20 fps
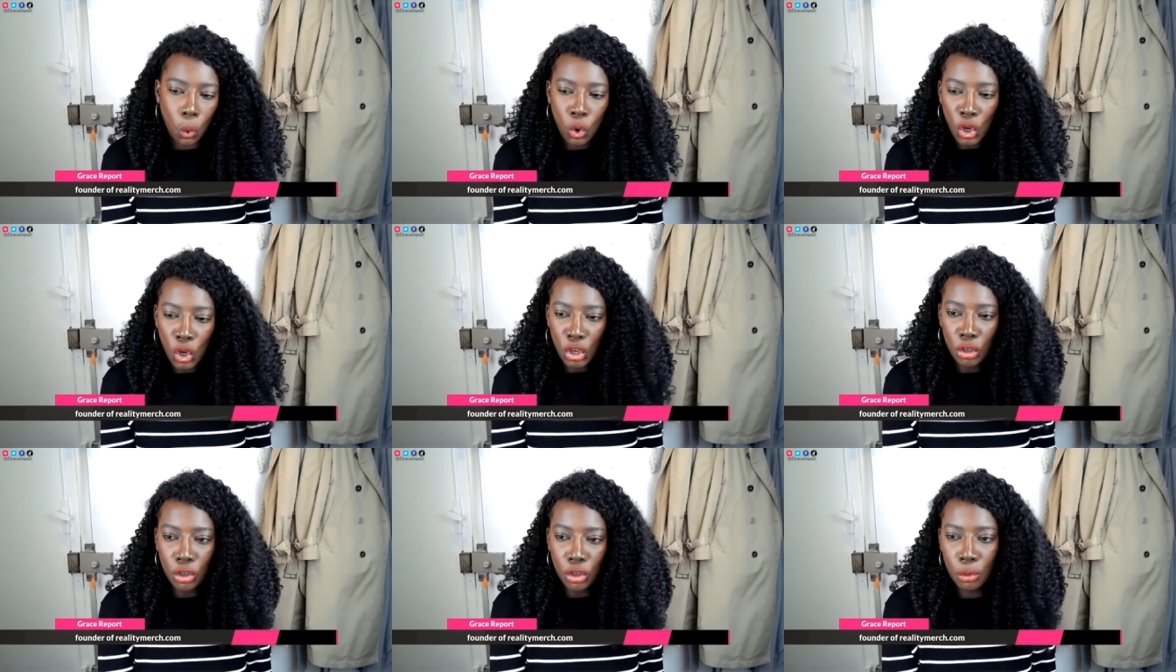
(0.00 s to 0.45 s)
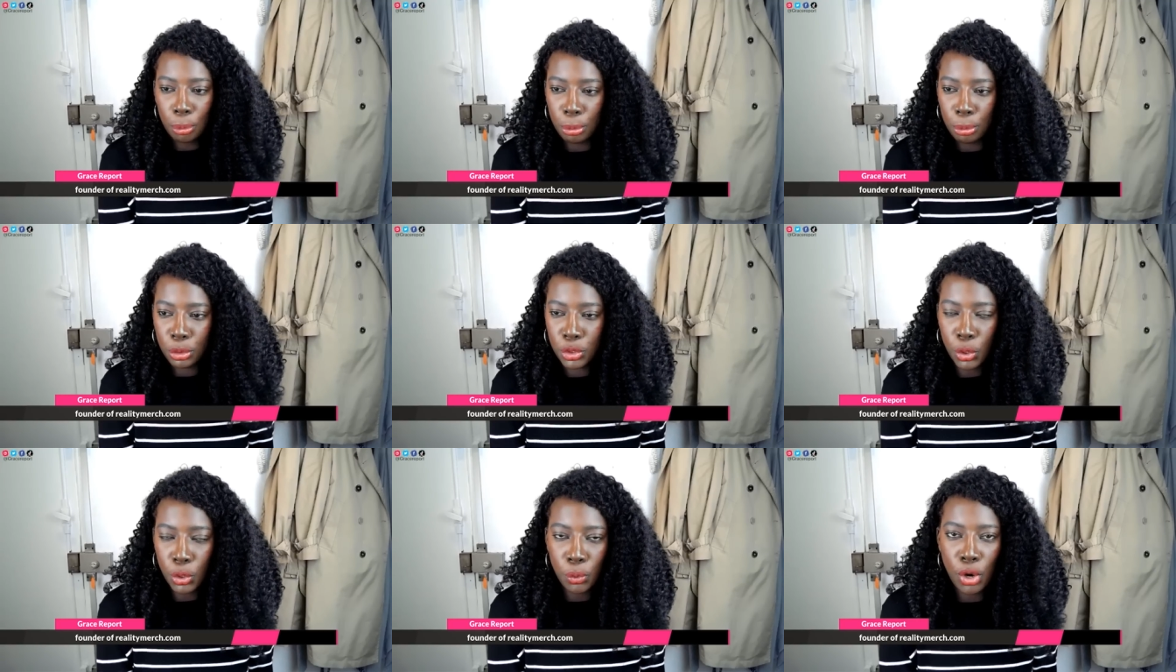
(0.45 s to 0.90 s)
it'll be
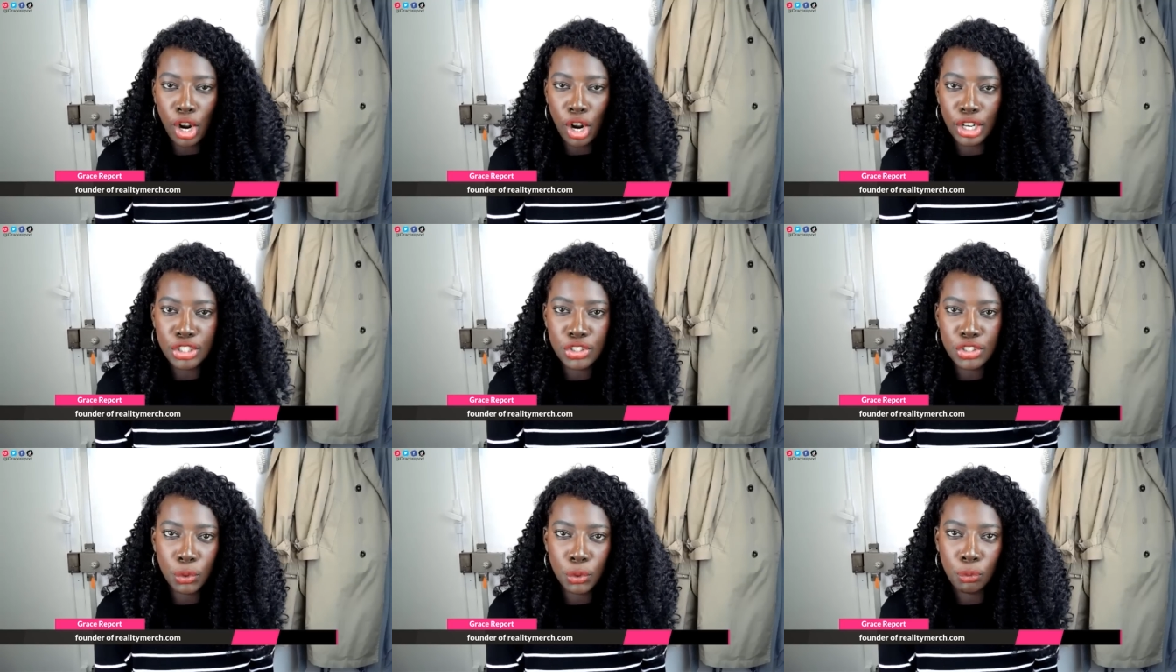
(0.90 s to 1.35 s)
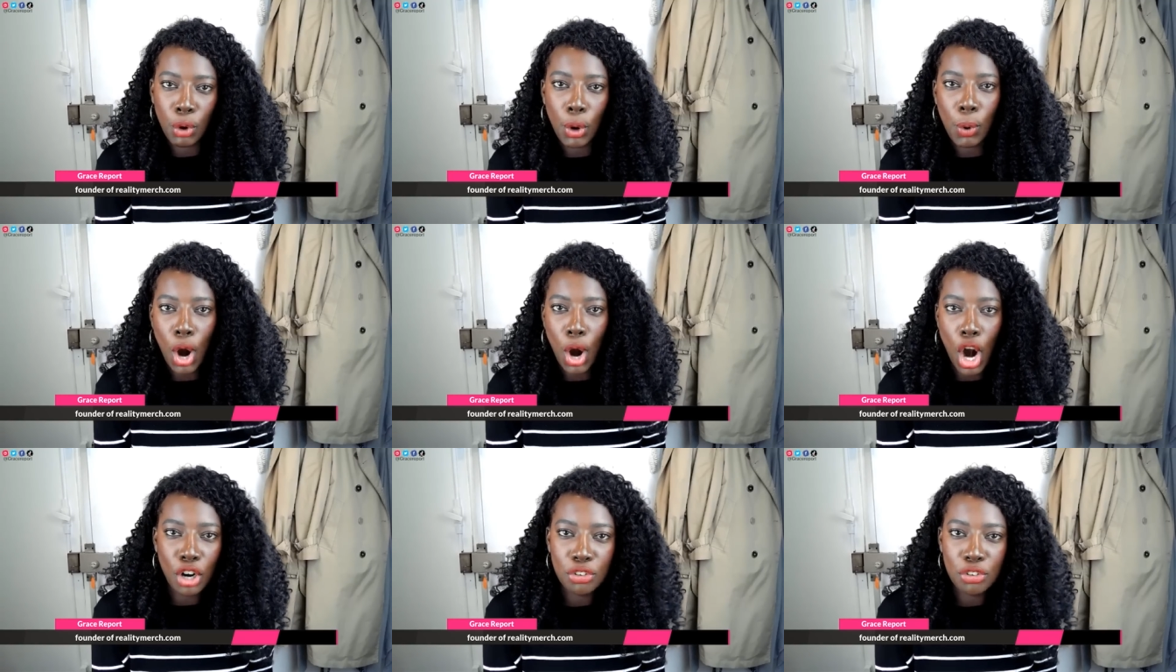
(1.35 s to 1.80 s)
so nice to grow
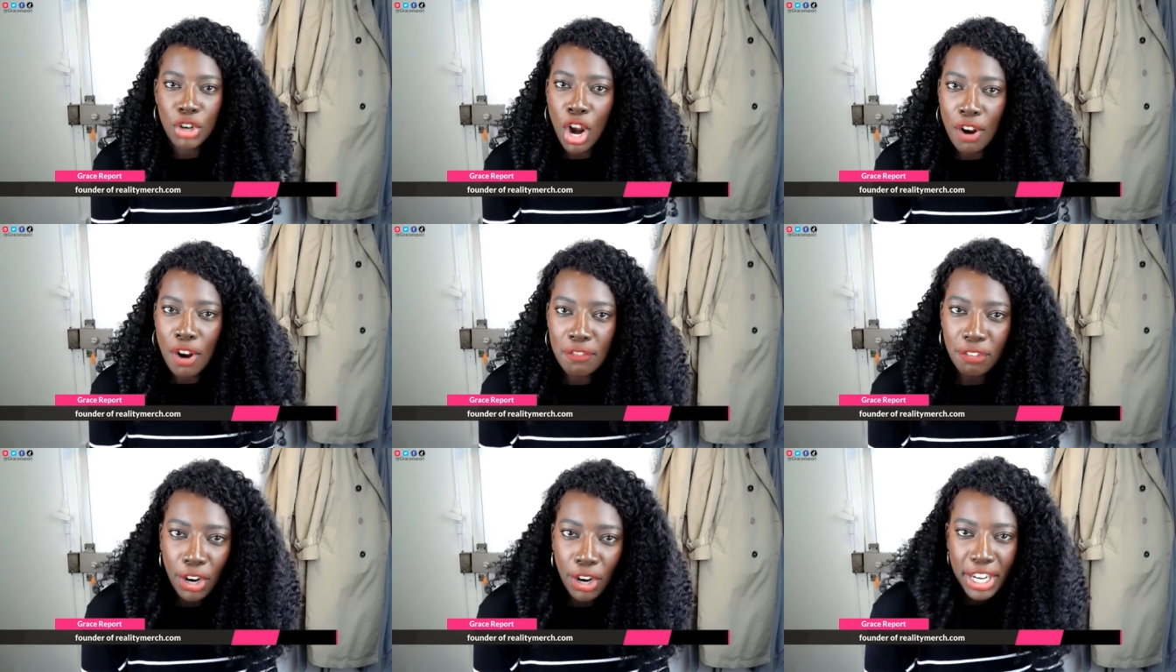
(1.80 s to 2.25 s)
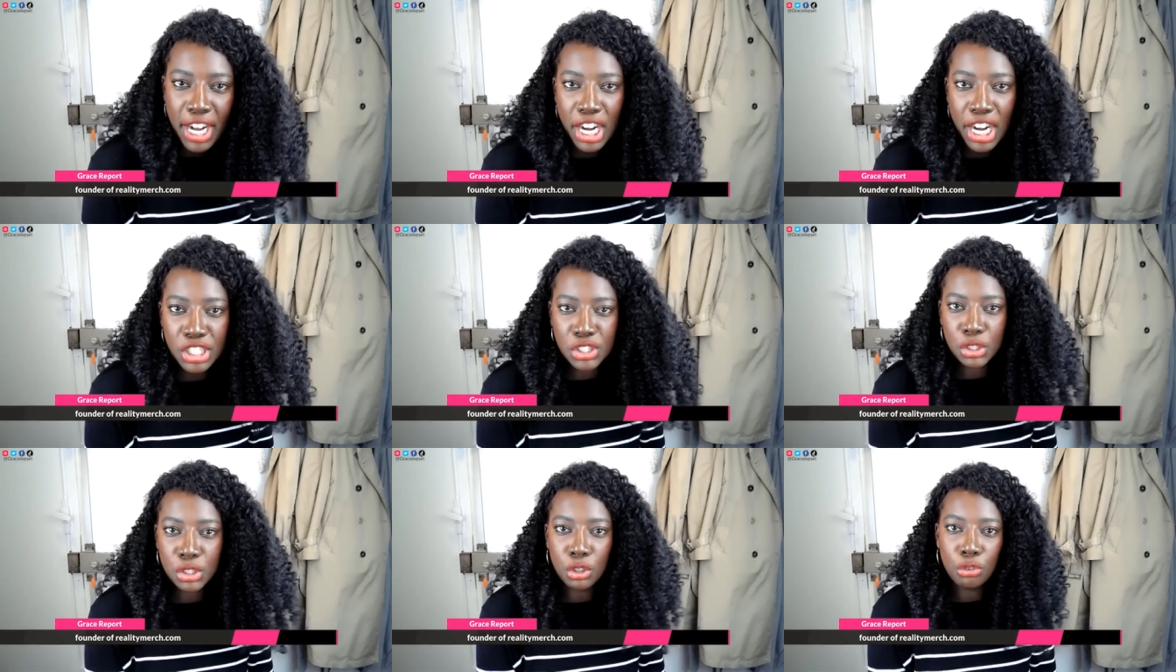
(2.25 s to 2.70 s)
our
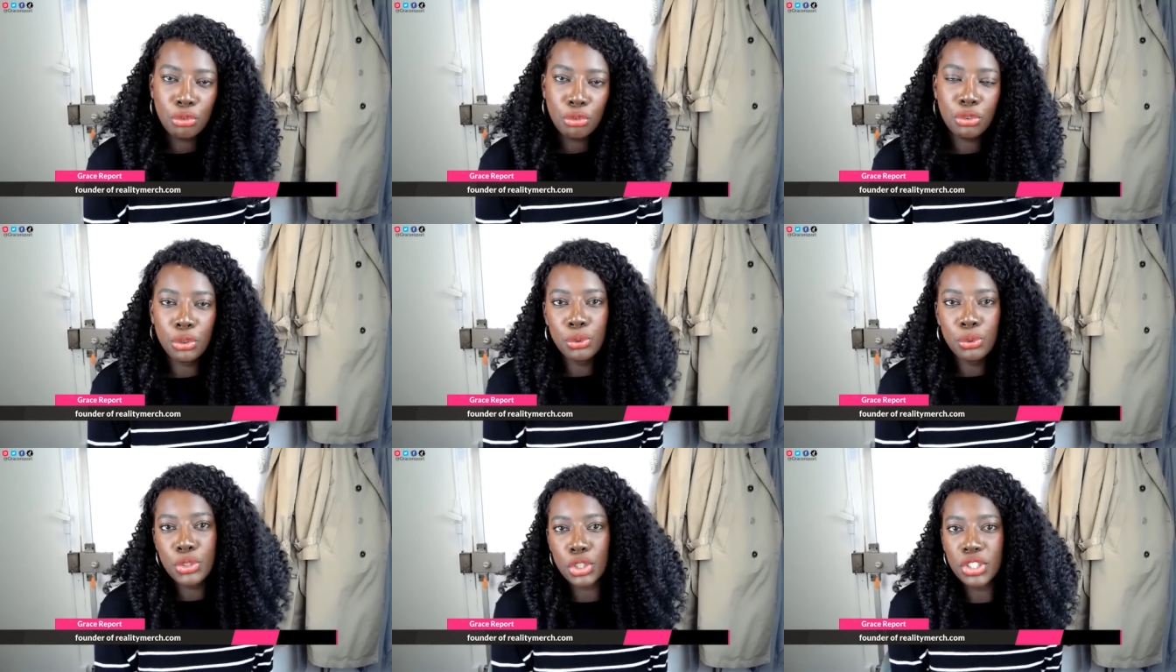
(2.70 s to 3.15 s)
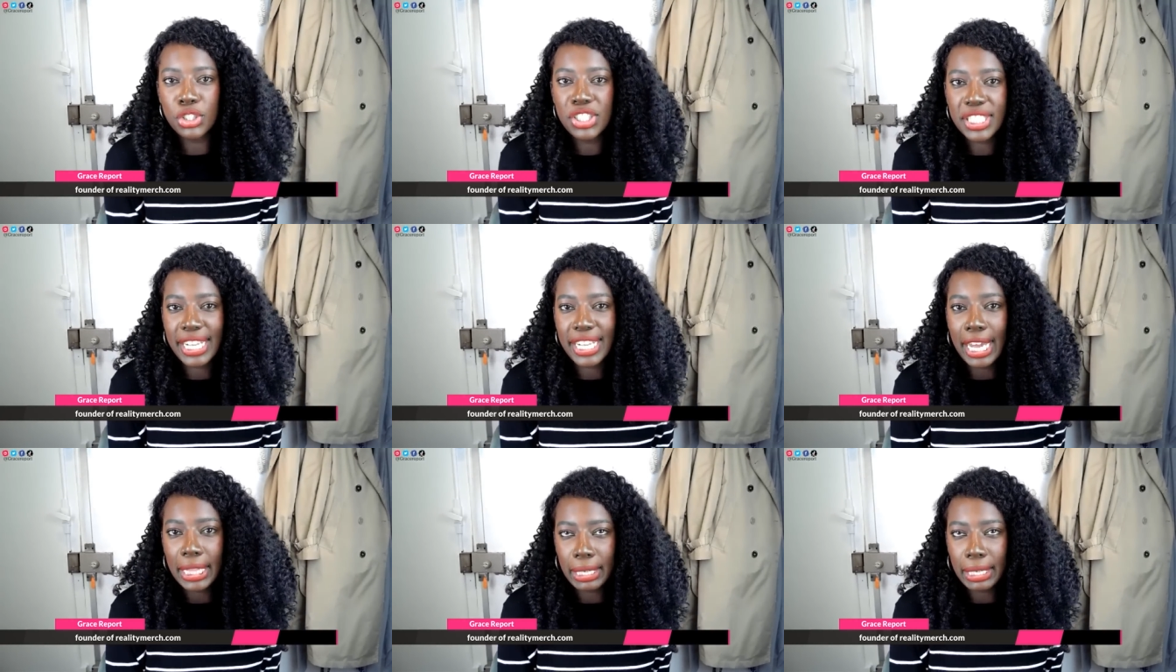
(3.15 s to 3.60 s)
financial future
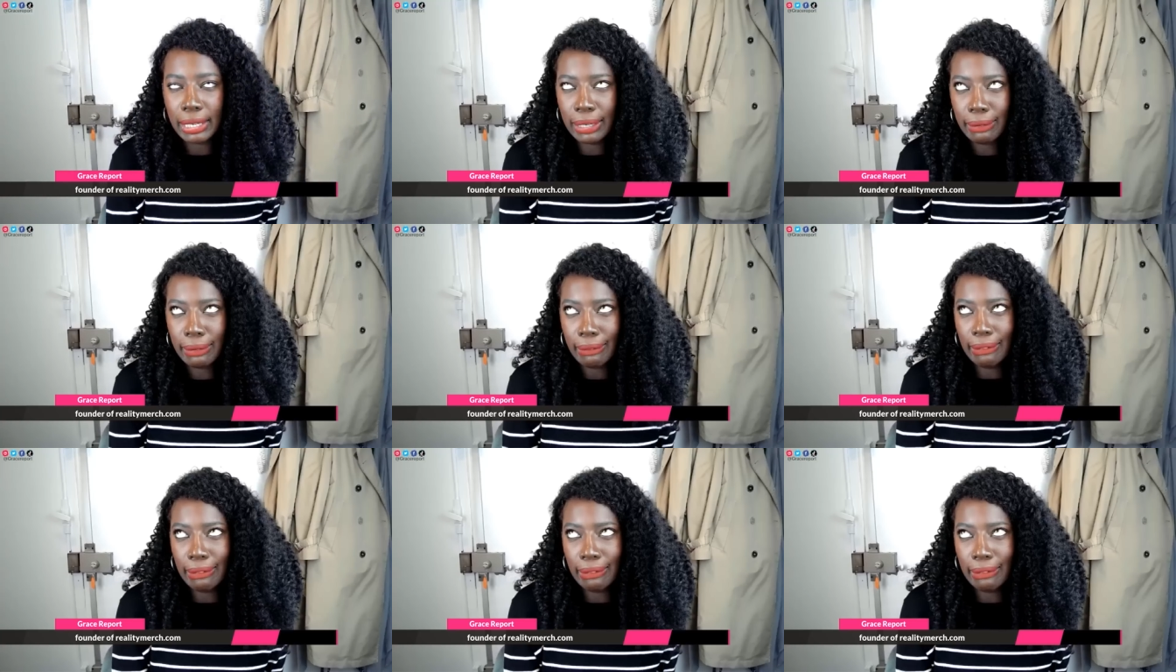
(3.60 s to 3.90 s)
together."